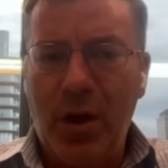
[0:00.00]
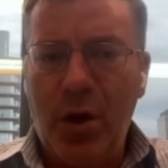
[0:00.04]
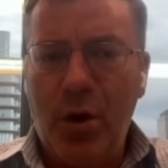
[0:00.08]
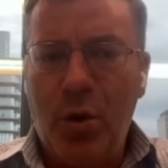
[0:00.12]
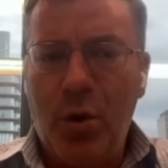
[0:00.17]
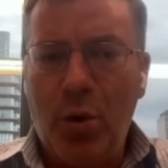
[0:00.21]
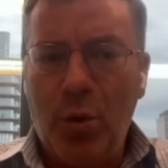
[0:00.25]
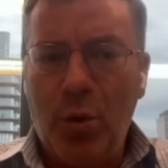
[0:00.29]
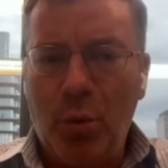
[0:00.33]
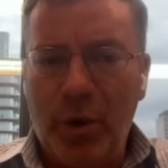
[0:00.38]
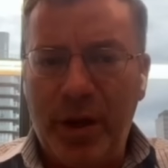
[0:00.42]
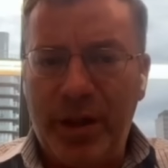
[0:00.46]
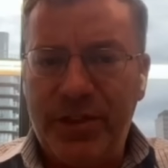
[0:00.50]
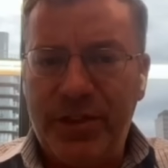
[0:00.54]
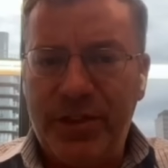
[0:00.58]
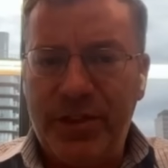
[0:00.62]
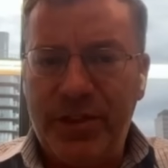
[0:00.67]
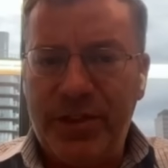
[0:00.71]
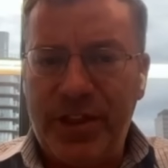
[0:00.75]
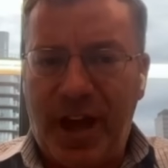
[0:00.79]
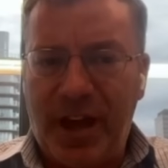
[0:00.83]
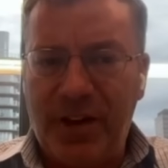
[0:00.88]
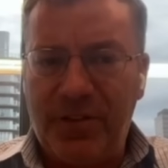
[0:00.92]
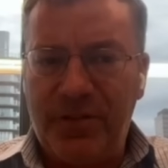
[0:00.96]
with
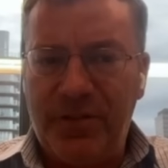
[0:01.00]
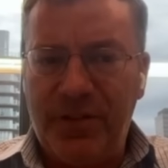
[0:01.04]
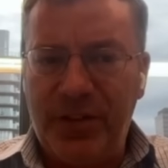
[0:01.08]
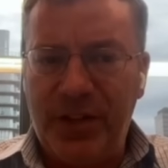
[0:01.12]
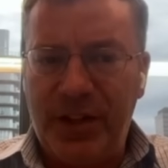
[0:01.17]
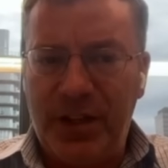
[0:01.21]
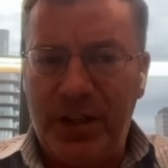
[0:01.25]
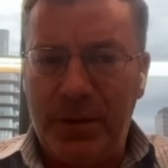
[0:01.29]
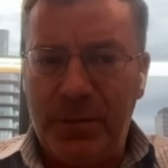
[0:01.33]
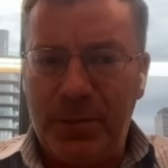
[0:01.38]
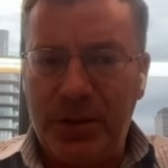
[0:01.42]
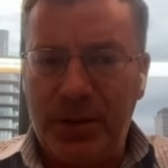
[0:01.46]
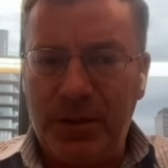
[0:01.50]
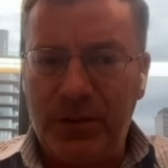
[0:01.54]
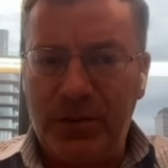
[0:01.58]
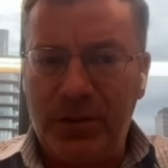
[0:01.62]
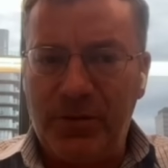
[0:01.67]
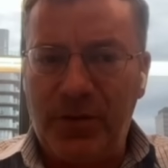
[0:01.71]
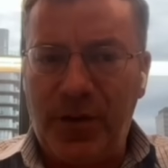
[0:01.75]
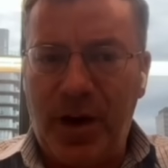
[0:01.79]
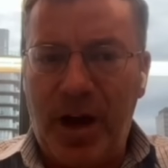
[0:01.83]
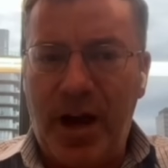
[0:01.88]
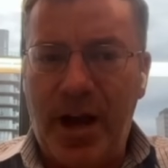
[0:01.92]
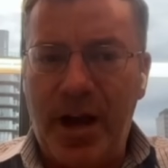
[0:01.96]
that fee, because
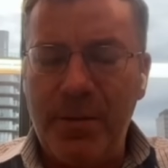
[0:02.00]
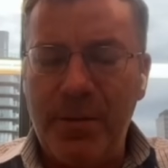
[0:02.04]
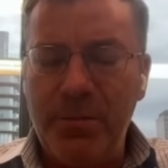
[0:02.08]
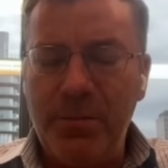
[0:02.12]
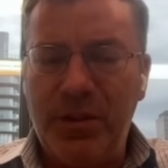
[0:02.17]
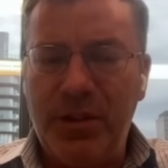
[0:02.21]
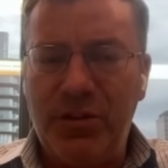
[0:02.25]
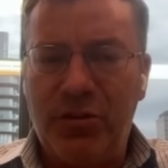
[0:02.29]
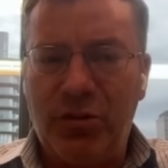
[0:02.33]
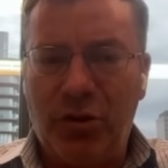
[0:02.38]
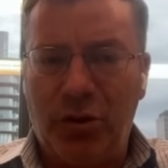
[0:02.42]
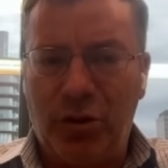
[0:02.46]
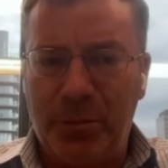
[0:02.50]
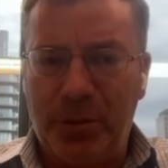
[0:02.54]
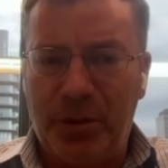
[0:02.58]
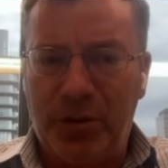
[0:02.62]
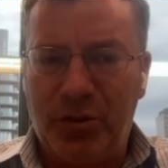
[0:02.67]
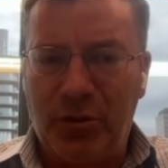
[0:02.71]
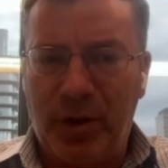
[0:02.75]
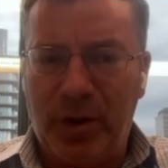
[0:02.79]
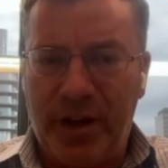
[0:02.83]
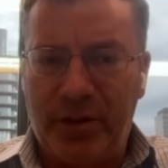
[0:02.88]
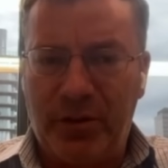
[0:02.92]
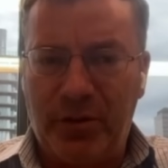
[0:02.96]
if I'm the tournament
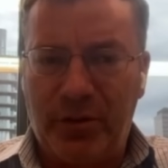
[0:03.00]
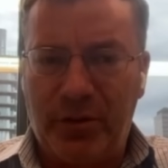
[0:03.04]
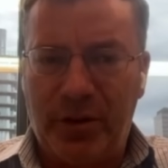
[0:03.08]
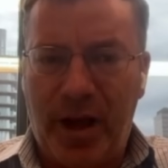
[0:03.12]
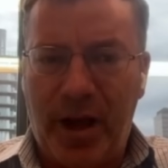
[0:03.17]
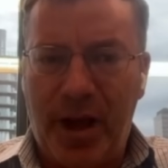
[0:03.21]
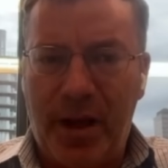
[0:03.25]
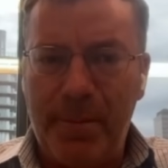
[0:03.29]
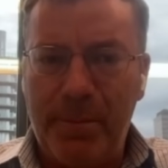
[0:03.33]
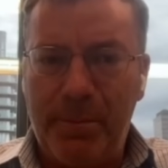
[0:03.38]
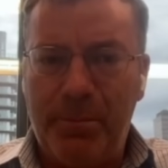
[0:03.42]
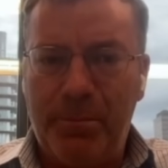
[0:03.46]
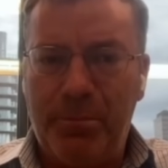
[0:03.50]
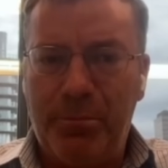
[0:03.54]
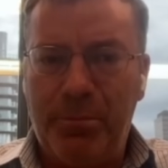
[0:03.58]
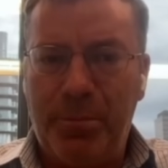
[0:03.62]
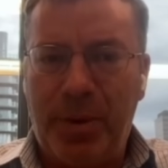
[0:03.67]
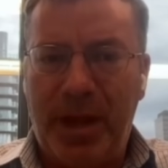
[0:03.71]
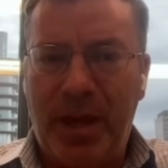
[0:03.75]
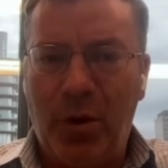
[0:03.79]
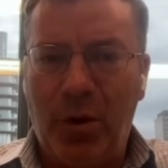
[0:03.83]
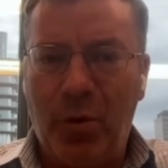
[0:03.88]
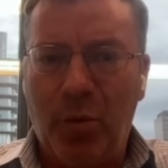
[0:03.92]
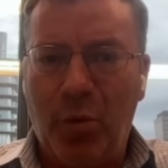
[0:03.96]
director and I'm
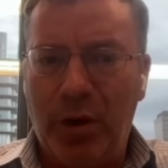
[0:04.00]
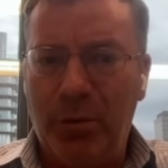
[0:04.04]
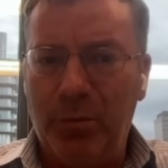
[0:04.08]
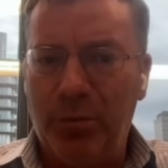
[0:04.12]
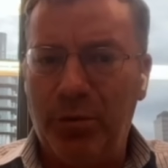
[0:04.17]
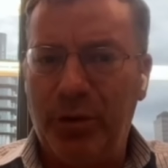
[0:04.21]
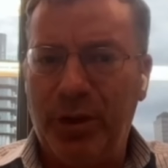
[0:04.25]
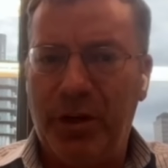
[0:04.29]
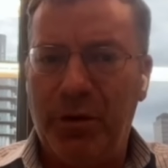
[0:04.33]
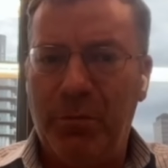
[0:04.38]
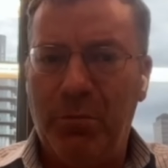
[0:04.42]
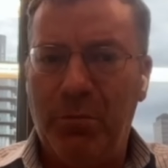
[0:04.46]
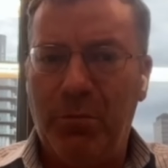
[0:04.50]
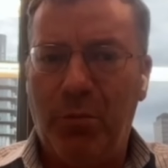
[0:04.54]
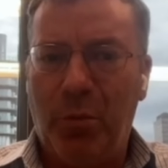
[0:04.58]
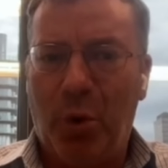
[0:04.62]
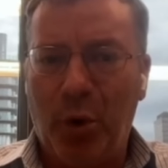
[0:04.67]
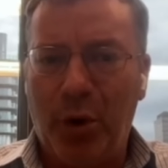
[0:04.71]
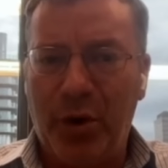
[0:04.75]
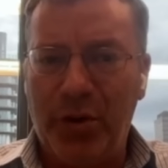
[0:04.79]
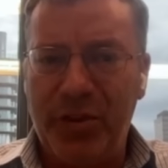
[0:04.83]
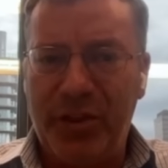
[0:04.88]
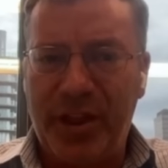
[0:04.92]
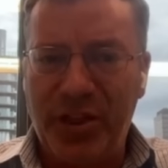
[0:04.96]
paying one player
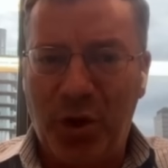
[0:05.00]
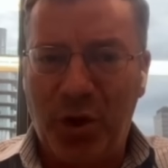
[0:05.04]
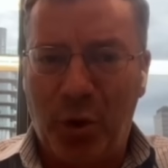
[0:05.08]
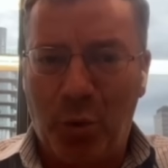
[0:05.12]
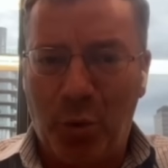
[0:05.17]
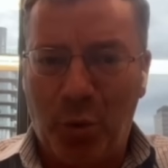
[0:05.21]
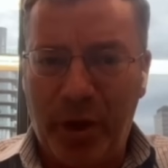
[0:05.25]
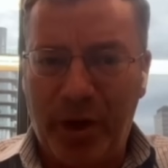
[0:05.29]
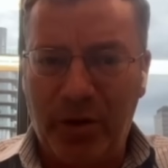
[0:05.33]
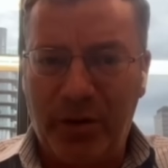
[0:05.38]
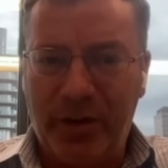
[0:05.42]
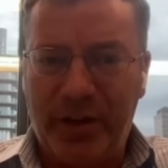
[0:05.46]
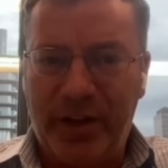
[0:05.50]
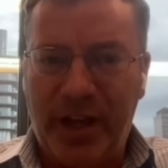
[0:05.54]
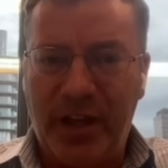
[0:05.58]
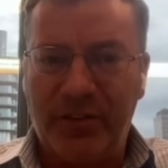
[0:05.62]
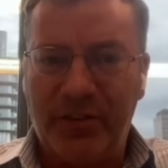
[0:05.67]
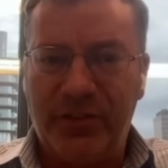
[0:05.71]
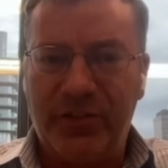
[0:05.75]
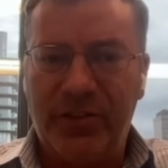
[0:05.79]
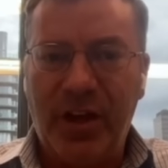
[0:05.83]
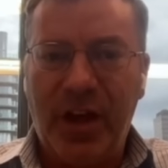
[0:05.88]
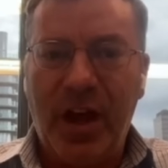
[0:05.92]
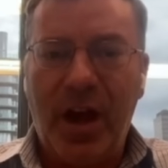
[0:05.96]
more than the winner
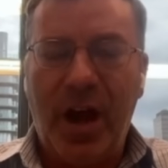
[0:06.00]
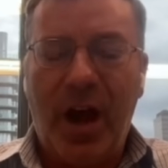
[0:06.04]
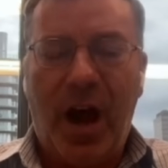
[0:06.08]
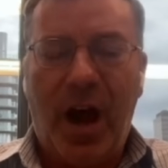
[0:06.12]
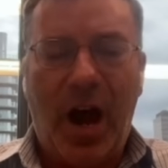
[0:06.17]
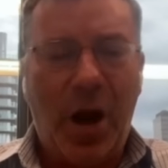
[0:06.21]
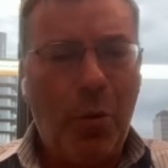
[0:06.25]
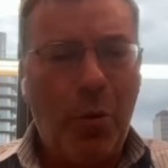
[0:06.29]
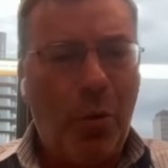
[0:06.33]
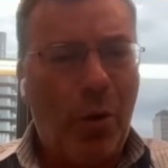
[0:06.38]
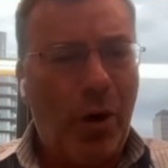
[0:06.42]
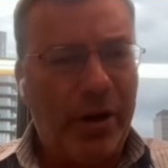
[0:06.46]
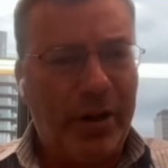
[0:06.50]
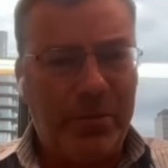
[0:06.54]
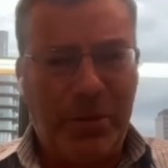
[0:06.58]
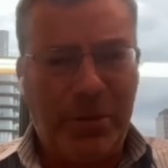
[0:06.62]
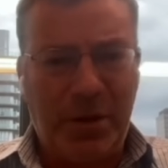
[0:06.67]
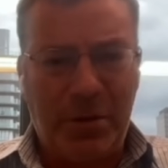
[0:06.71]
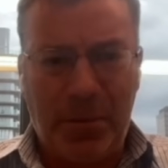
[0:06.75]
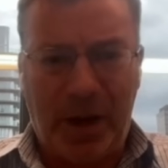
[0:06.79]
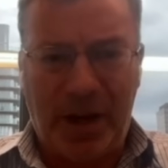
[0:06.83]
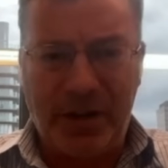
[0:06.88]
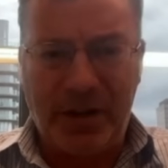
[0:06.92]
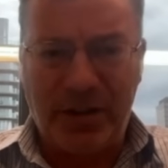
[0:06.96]
gets, I want him
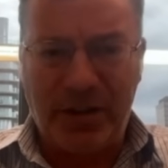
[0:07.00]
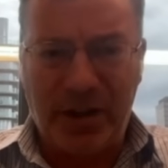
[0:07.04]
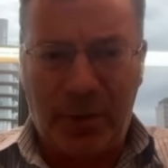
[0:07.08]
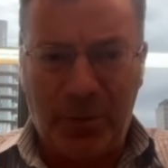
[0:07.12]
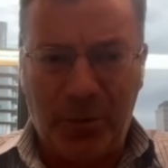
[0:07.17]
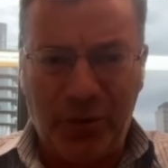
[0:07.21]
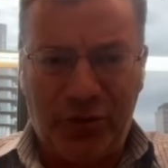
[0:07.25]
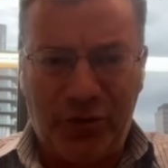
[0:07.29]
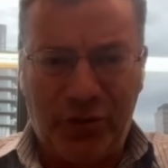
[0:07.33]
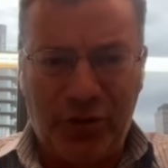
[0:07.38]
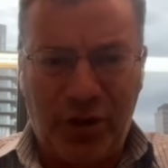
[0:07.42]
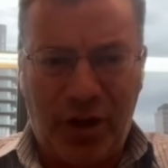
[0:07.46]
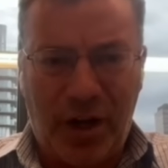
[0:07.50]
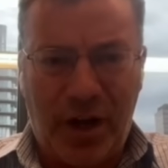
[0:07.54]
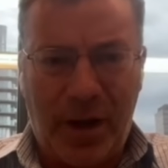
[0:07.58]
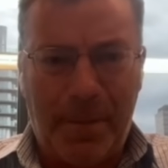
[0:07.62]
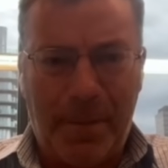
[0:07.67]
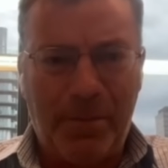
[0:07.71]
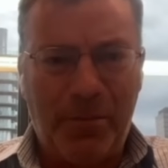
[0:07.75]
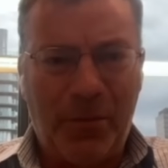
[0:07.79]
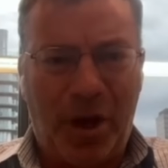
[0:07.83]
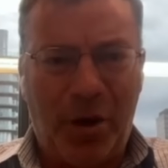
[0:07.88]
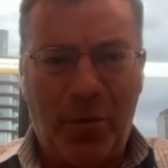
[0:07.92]
in my doubles draw.